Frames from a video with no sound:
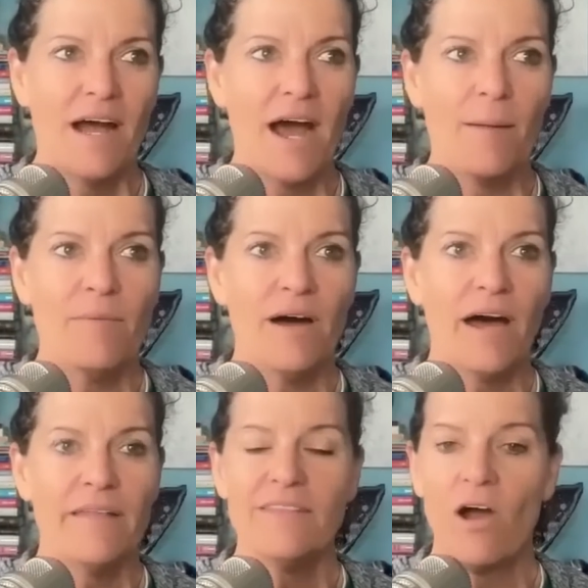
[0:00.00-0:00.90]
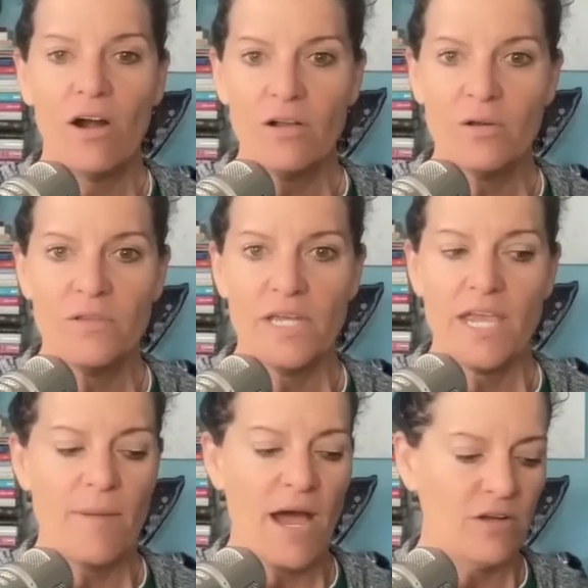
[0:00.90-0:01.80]
um, I, the article that
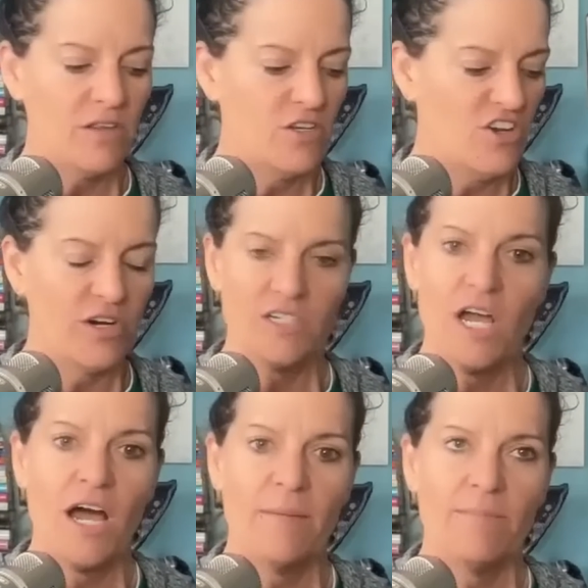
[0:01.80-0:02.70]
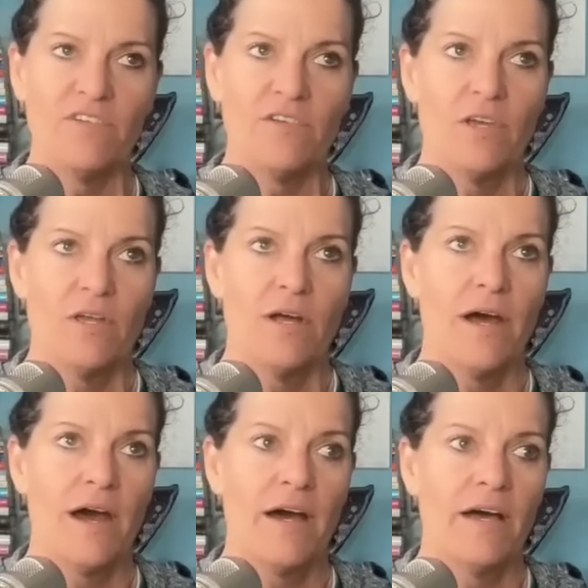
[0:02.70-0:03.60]
came out in the New York Times
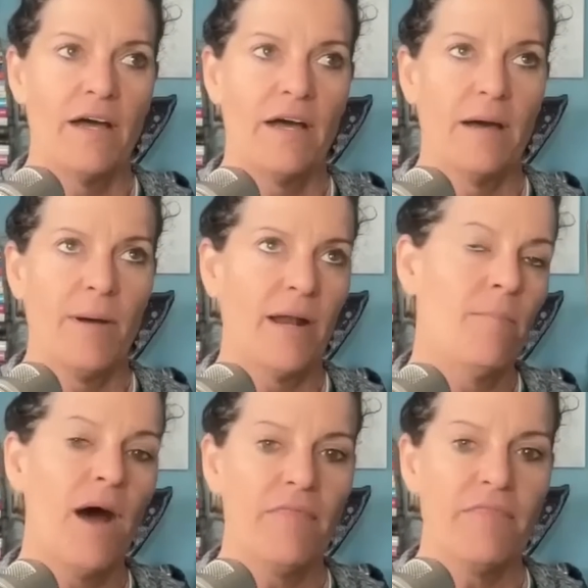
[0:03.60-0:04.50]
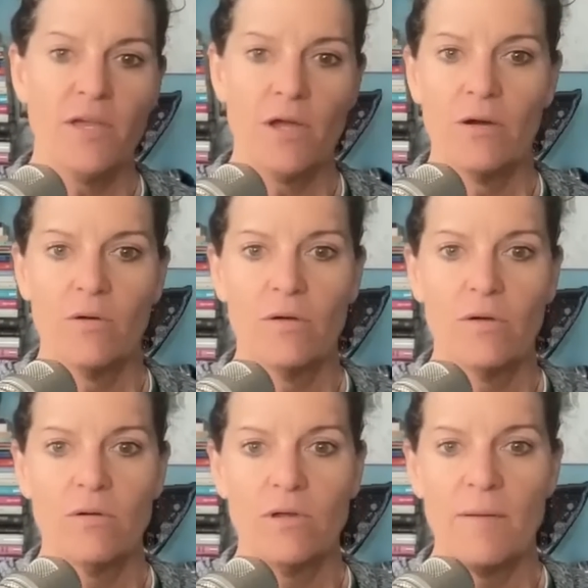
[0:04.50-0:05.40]
uh, about a month ago, uh,